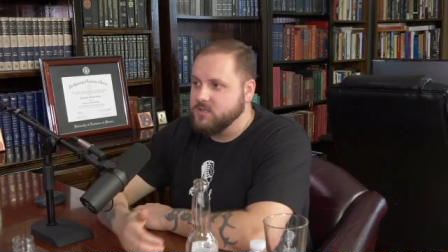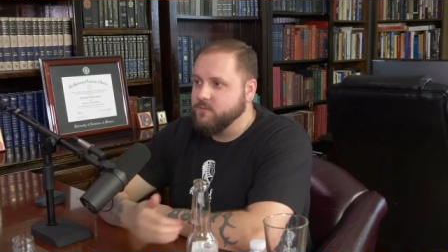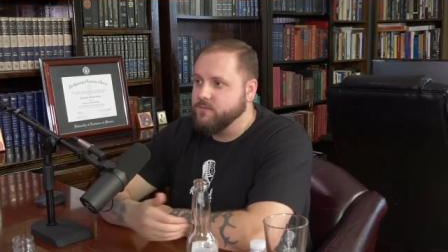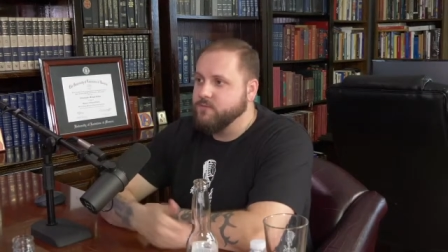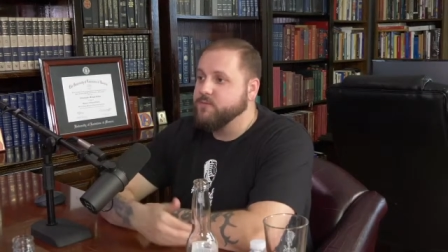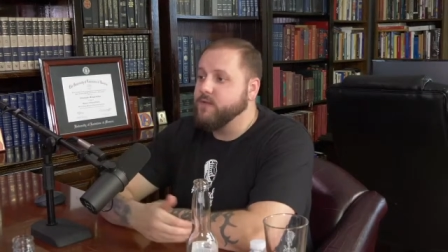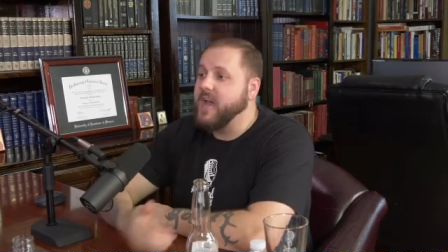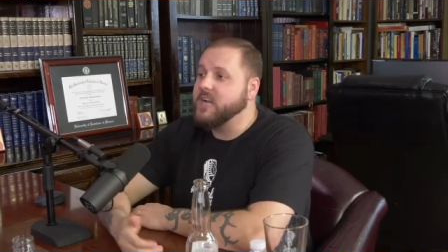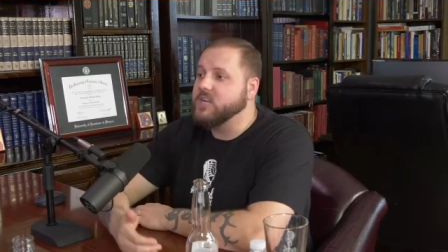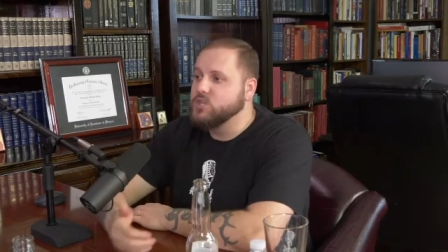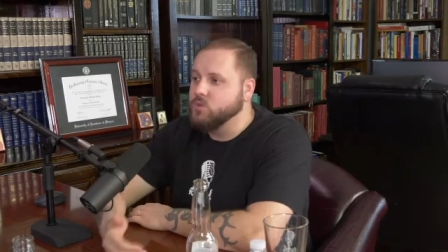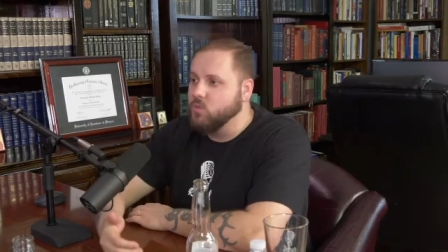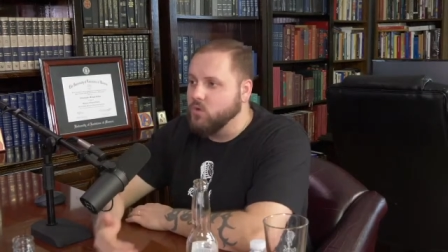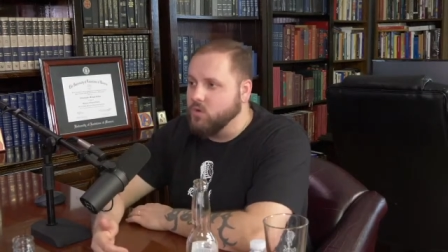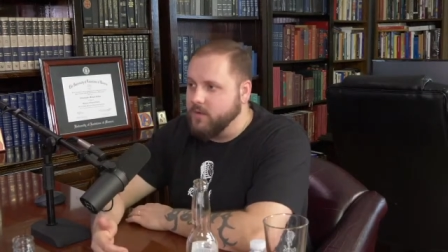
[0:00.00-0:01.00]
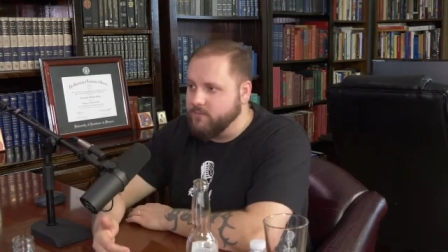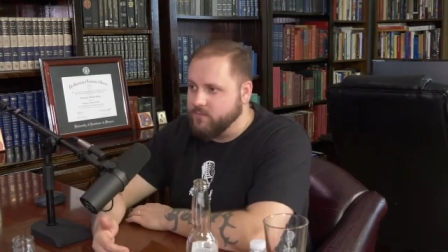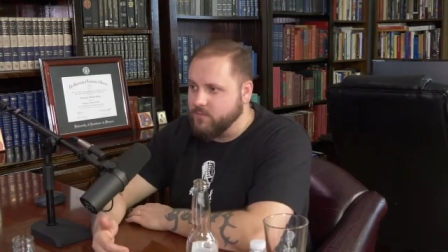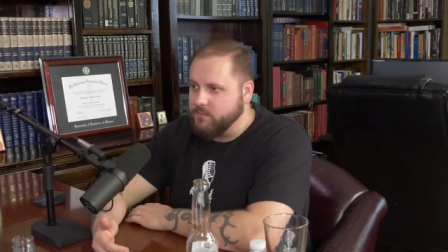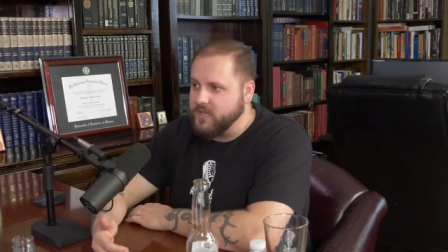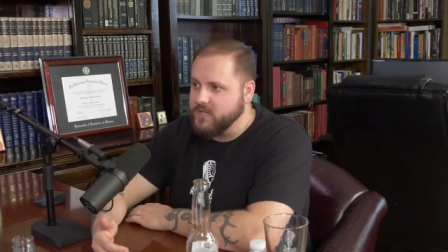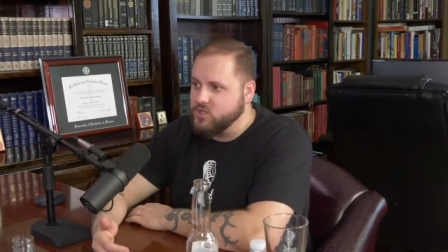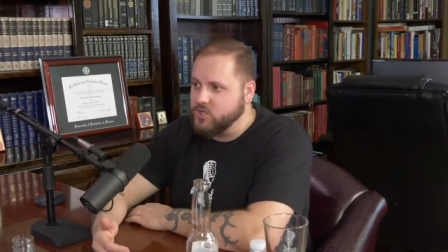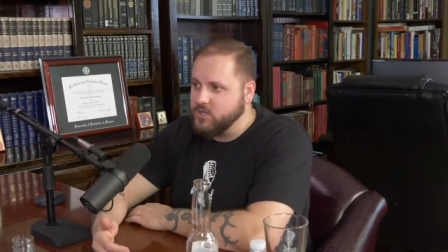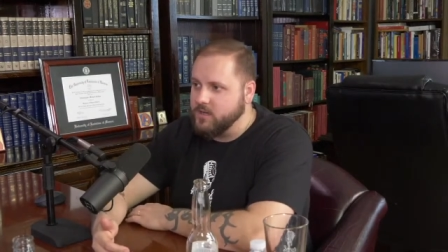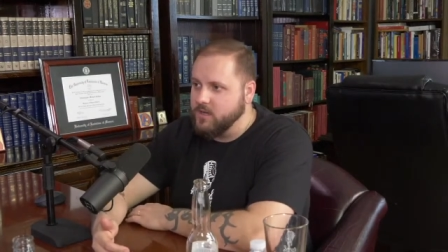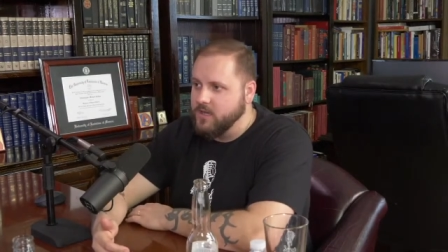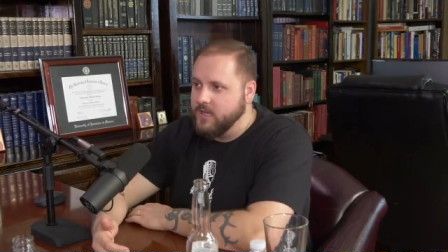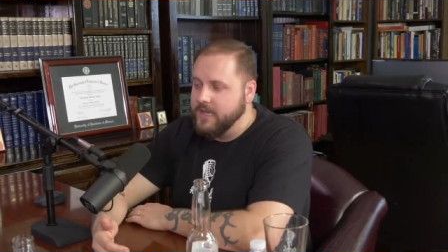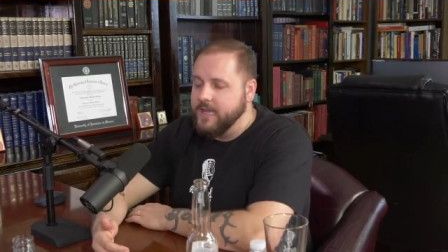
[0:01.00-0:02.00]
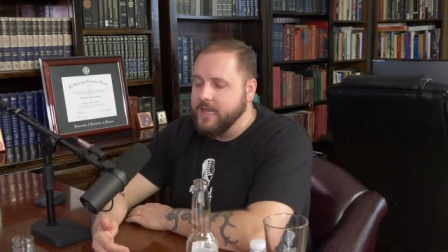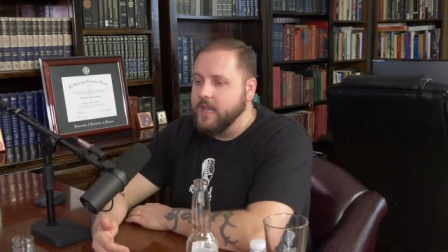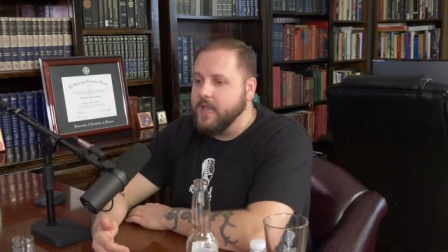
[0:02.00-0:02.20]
factual information. That's correct.